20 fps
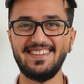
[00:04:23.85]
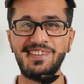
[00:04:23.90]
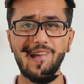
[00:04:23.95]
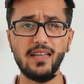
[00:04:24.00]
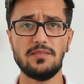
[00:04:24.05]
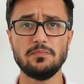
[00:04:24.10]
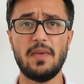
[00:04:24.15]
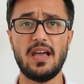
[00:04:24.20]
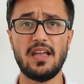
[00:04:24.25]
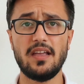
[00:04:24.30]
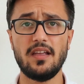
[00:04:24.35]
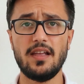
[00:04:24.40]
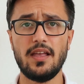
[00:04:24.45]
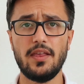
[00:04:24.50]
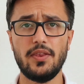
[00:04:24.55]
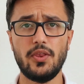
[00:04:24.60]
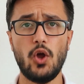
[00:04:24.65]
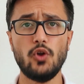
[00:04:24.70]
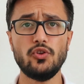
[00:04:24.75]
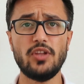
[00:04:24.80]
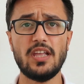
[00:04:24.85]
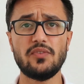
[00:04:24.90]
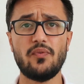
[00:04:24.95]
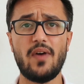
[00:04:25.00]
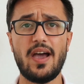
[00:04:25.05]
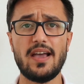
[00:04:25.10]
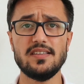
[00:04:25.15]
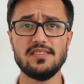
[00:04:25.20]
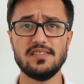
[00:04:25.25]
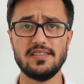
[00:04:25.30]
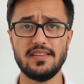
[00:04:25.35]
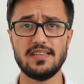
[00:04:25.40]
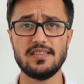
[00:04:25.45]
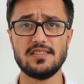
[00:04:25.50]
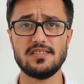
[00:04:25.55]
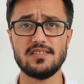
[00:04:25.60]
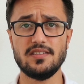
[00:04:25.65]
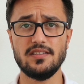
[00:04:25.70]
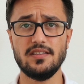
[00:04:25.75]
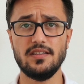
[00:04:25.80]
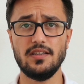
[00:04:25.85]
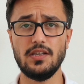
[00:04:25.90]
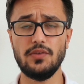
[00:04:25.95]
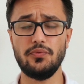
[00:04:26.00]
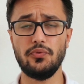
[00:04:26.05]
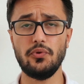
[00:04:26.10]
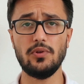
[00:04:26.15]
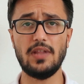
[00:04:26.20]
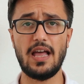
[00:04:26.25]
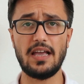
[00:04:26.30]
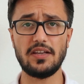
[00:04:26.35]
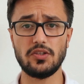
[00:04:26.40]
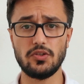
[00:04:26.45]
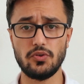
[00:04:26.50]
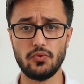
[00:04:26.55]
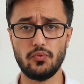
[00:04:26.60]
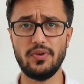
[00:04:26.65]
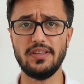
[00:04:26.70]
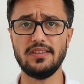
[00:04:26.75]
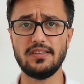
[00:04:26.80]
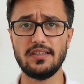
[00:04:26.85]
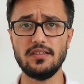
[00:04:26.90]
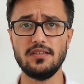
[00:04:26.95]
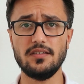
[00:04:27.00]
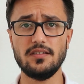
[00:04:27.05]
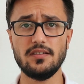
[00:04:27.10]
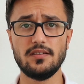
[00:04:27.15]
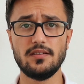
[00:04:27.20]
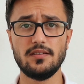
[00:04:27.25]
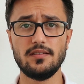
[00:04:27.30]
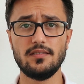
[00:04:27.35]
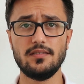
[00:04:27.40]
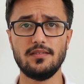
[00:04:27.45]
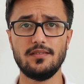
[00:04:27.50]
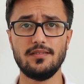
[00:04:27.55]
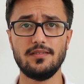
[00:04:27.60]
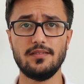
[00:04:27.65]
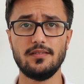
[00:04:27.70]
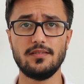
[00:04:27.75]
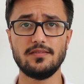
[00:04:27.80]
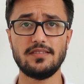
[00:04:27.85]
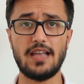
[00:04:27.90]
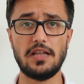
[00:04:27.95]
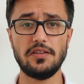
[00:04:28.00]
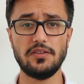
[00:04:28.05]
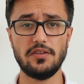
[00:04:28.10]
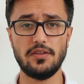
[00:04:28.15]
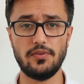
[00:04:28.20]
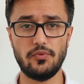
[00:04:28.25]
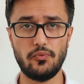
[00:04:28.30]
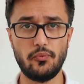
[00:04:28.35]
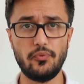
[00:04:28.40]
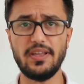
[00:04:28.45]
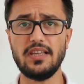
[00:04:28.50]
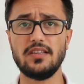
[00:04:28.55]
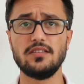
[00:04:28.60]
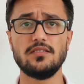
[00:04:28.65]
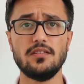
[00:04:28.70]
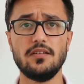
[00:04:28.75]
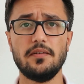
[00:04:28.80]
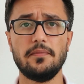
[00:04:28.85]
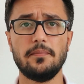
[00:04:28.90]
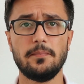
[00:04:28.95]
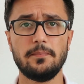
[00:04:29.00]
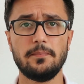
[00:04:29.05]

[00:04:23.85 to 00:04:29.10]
And my third advice is if you like reading, then read.